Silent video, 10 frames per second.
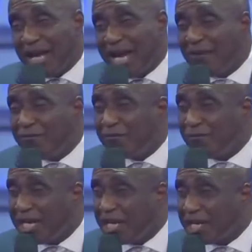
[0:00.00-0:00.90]
eh,
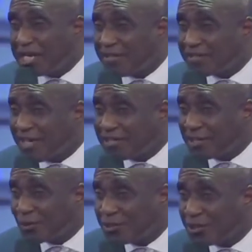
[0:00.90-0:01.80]
many Christians,
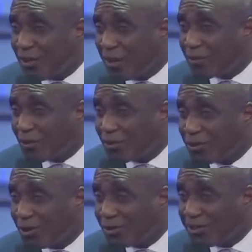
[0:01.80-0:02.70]
inclusive, were broke.
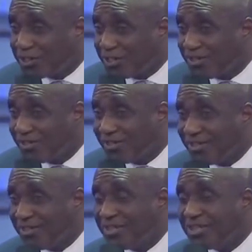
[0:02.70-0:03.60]
You know the reason?
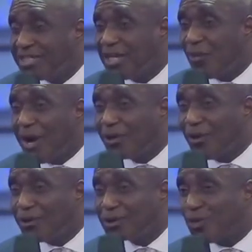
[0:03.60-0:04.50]
they were
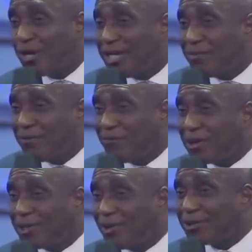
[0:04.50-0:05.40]
not sowing
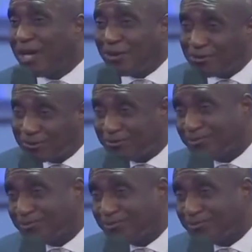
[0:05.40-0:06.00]
before the lockdown.